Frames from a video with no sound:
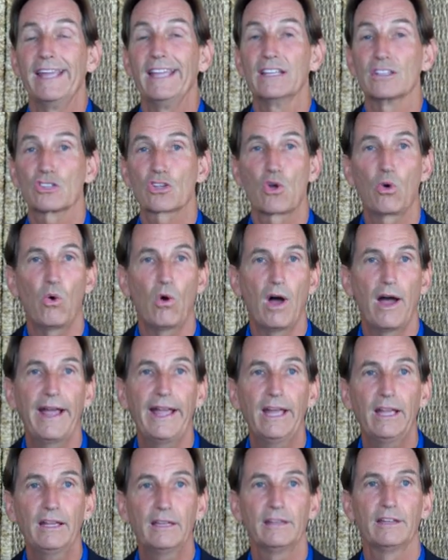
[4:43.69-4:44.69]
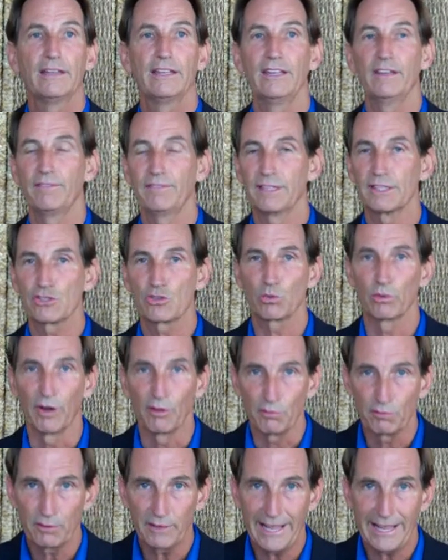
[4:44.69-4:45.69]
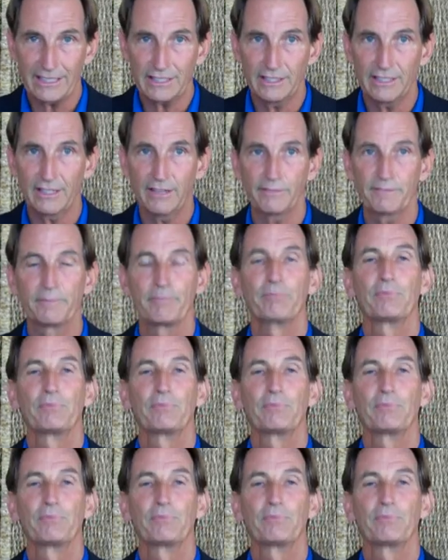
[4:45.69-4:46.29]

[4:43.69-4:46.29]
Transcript: is quiet, if it's reflective,